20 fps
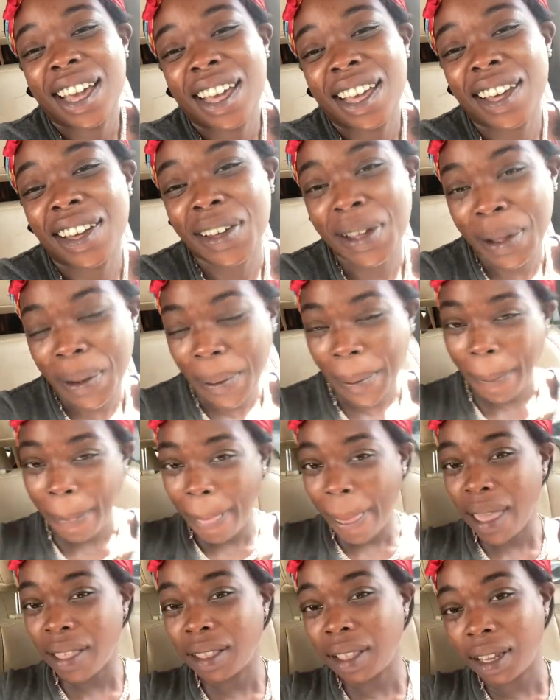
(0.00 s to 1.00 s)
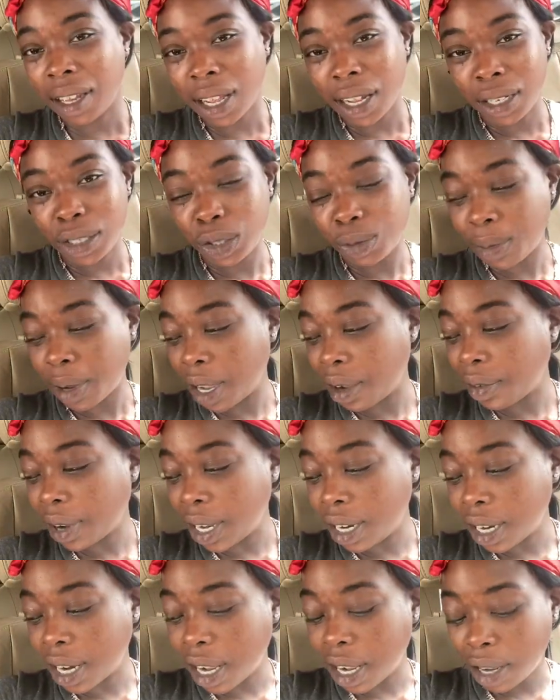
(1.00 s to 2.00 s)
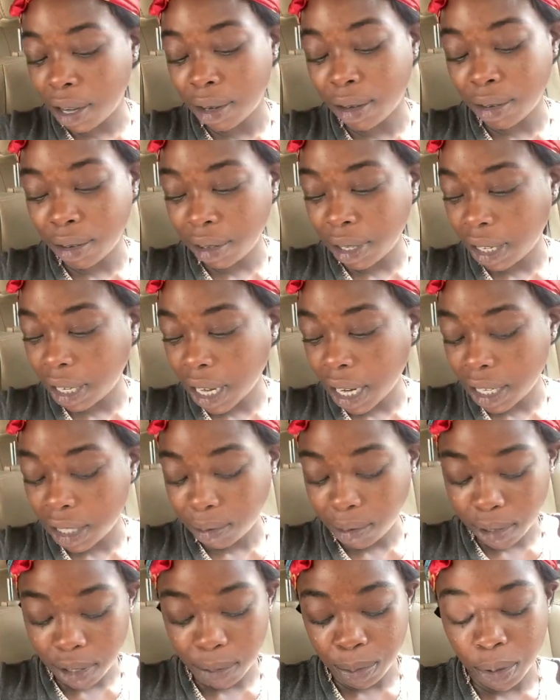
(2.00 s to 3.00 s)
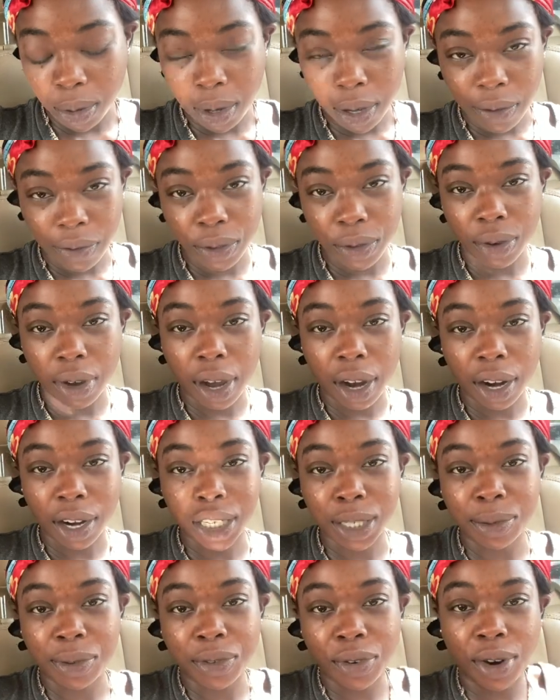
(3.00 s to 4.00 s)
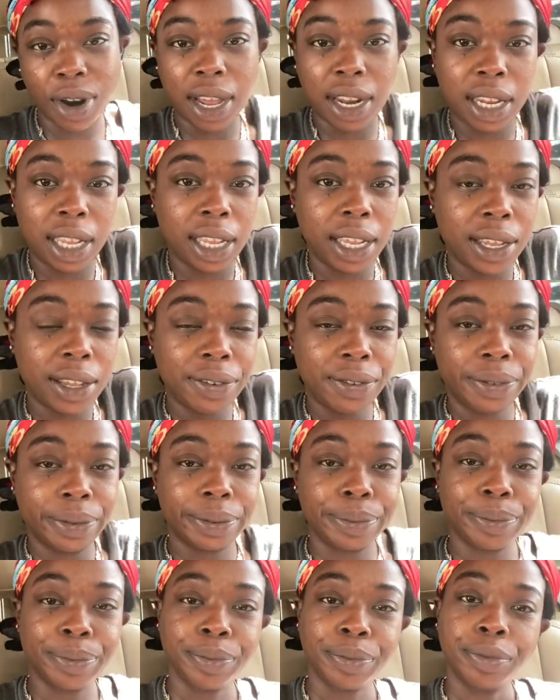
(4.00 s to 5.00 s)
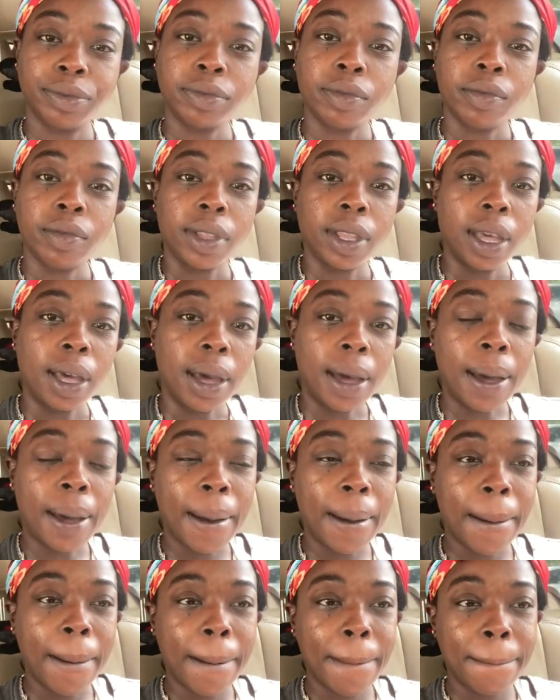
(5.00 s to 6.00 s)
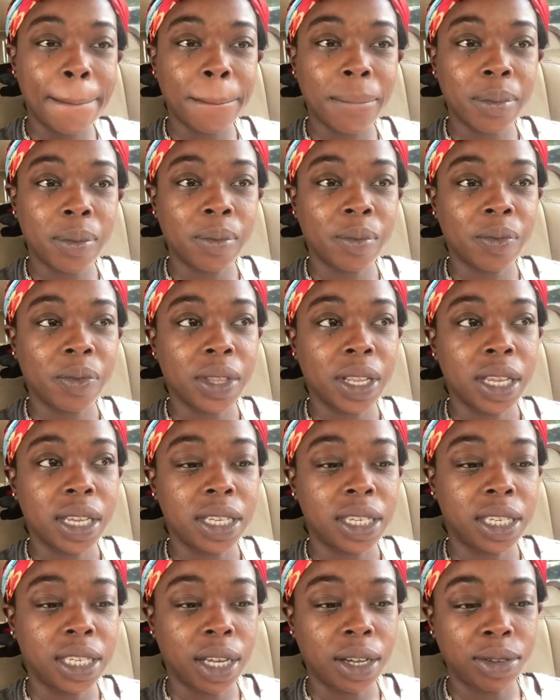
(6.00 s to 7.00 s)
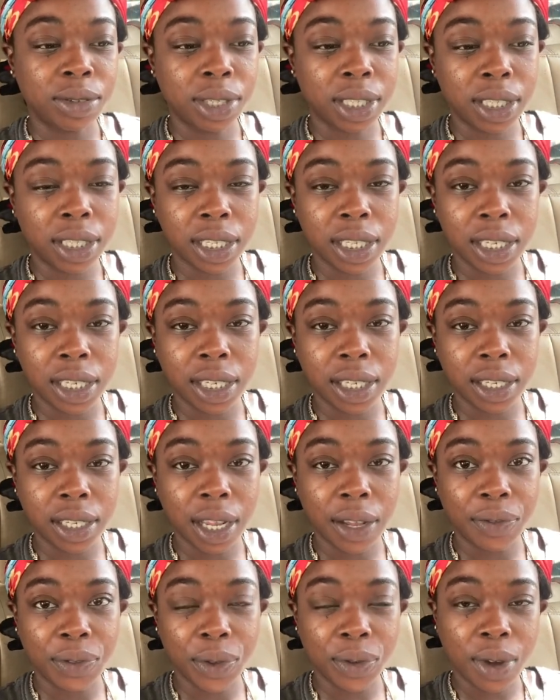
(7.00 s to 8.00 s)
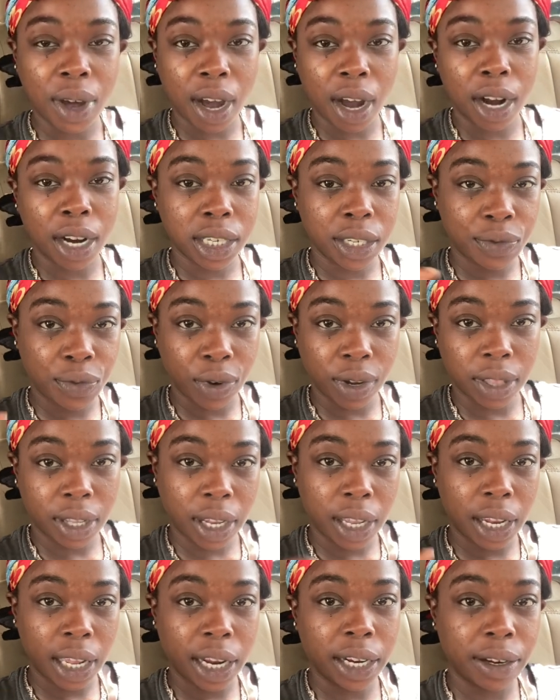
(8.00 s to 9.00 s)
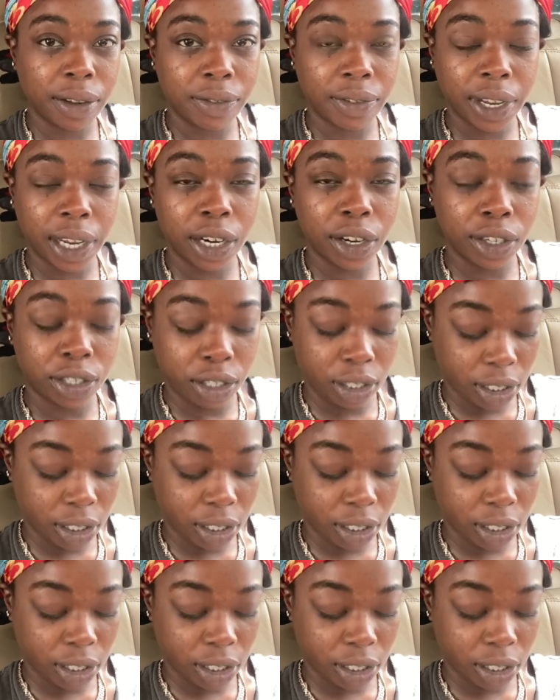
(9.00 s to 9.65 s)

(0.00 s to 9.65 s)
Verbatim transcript: uh, at the laundromat right now, and I just want to pull a few cards before I leave. Um, so this is a few cards for the collective energy